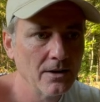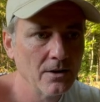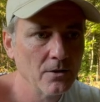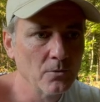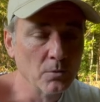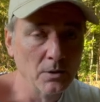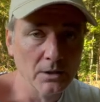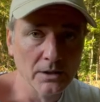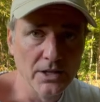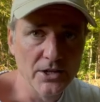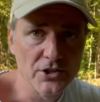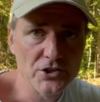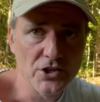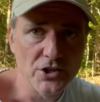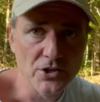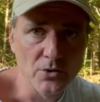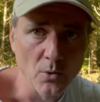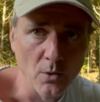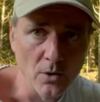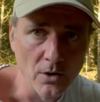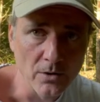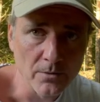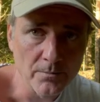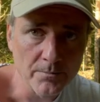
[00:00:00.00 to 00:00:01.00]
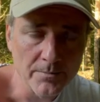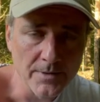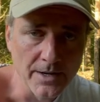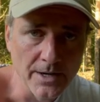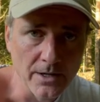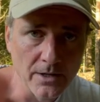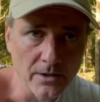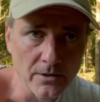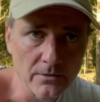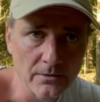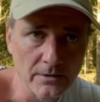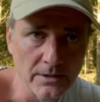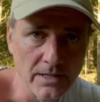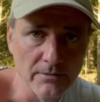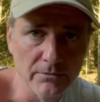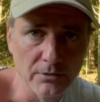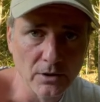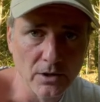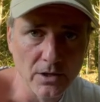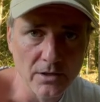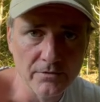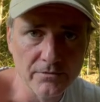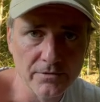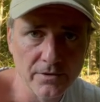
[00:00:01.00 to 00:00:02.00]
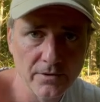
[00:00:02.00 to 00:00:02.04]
religion or their level of